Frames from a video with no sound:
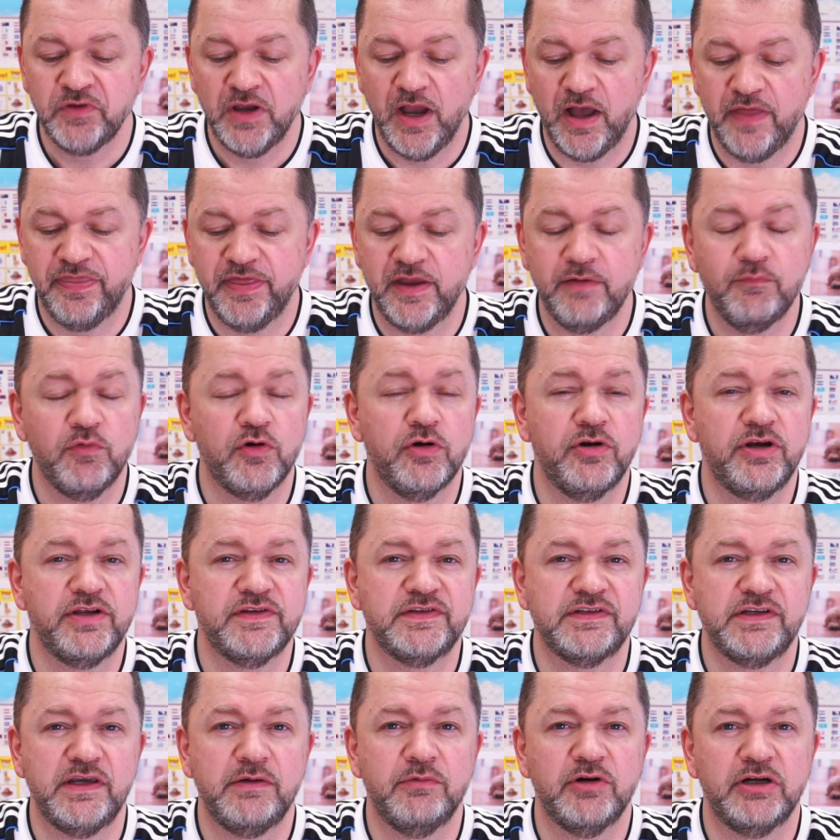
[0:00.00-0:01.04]
I think we're going to
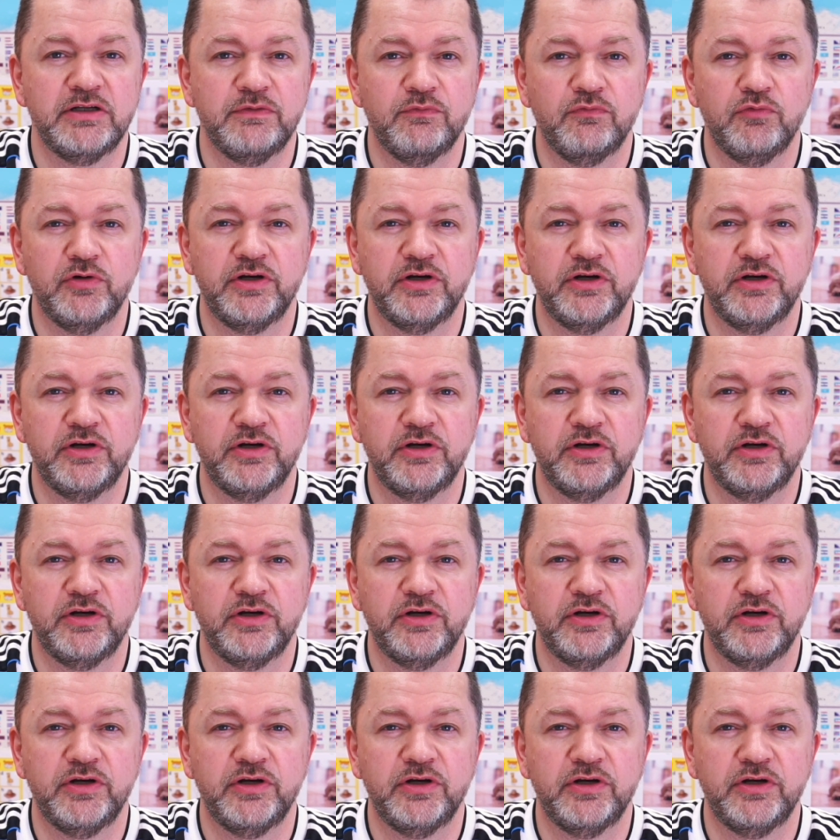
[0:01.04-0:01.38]
see what